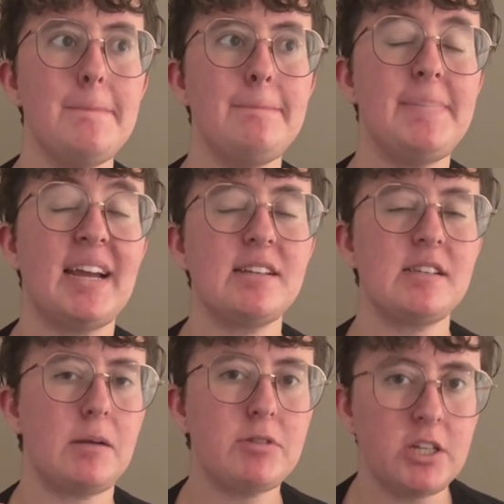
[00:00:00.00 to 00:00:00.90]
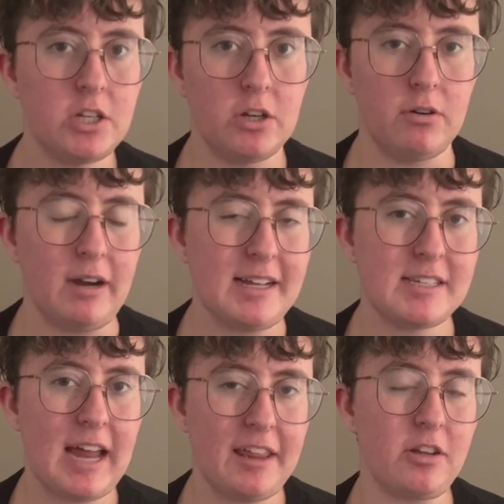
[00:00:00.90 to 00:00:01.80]
because it's up to you. It's
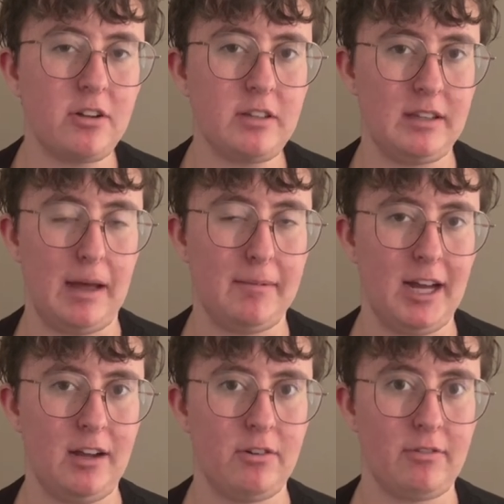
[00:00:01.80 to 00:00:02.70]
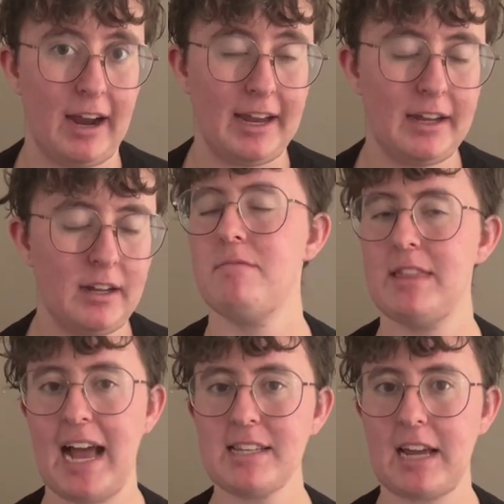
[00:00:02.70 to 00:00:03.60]
an ethical dilemma, right?
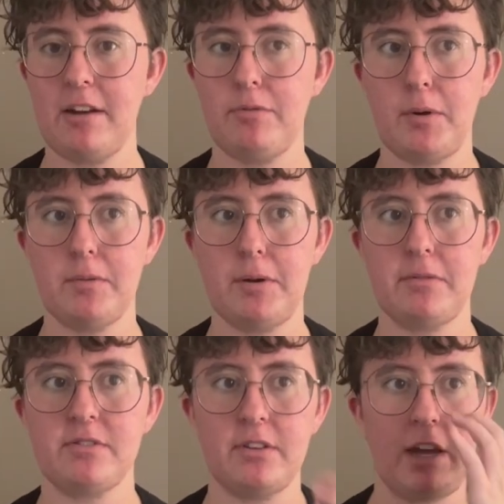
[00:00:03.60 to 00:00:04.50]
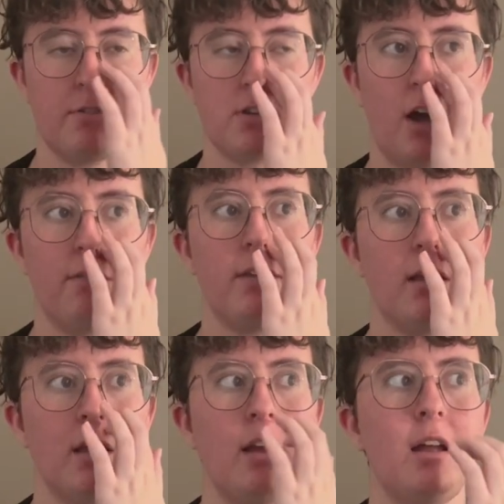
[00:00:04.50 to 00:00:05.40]
That's kind of purposefully unresolved.
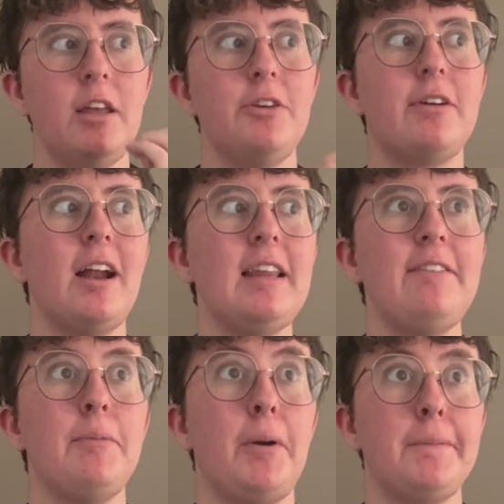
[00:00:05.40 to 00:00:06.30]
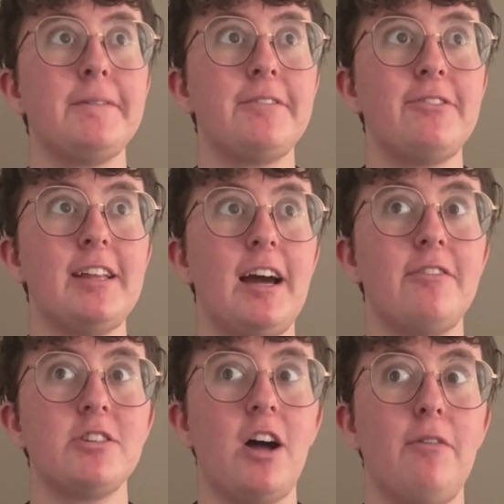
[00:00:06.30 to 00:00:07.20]
You cannot leave it purposefully
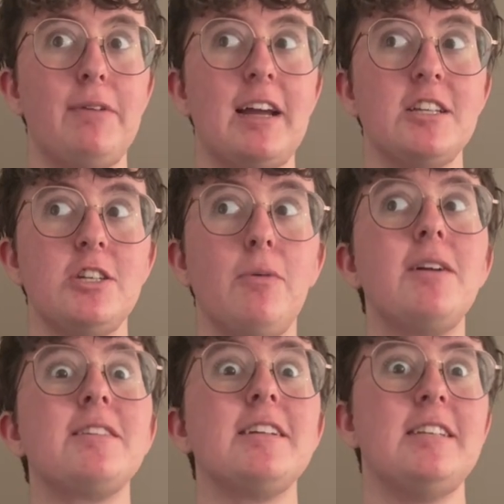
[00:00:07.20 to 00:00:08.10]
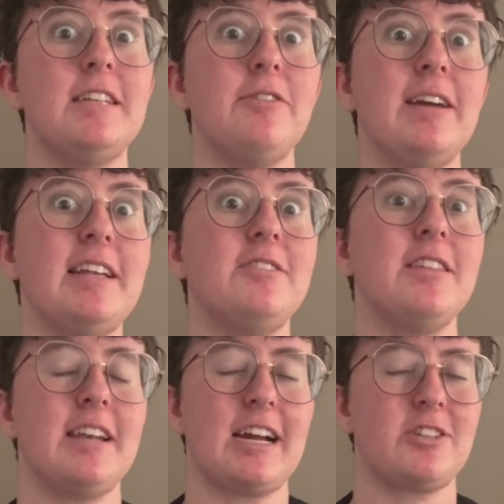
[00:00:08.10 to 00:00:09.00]
unresolved because you want to continue it into
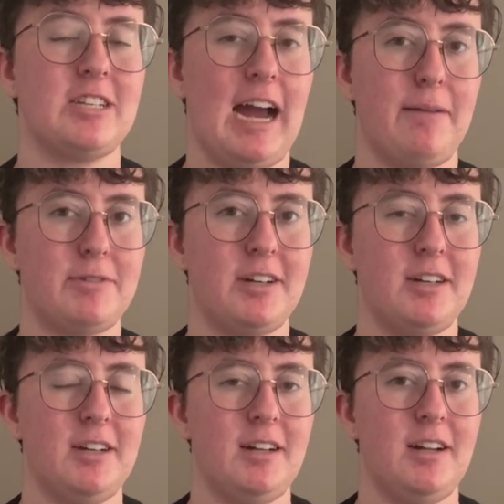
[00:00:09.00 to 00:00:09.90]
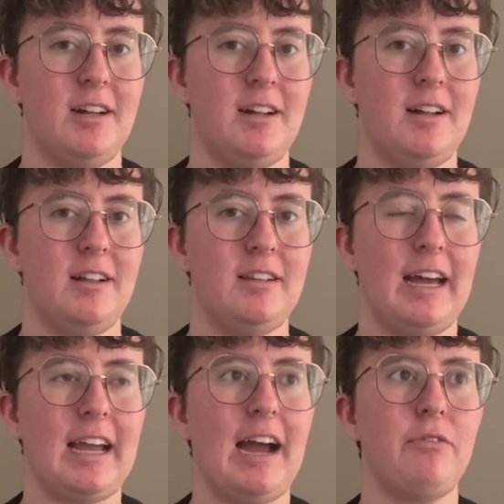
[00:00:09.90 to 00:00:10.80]
the next chapter.
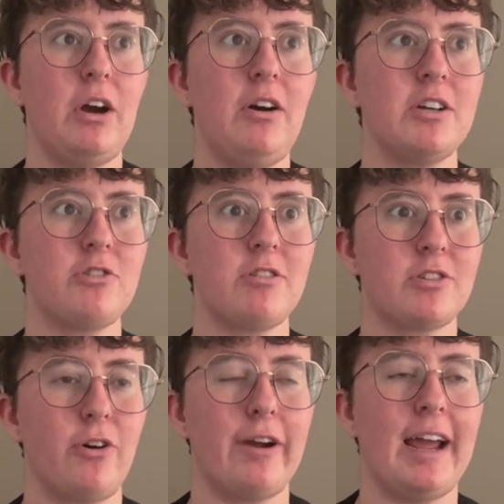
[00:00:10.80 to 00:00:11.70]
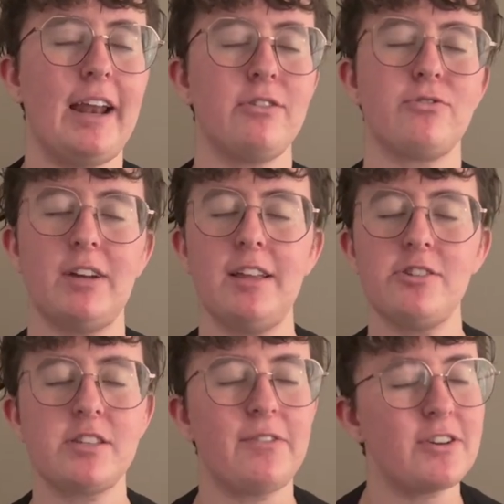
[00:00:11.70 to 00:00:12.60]
Like, I wrote a short story and it was really
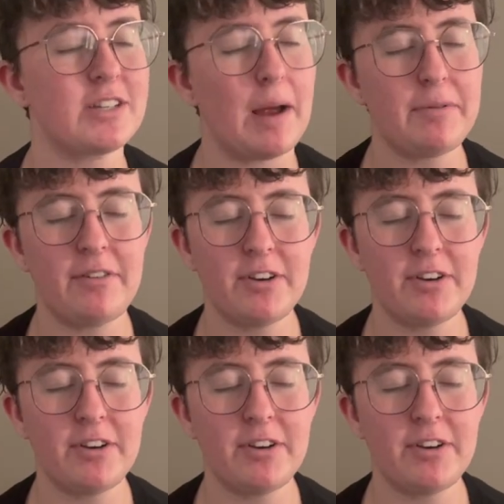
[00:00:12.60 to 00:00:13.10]
just the first chapter of a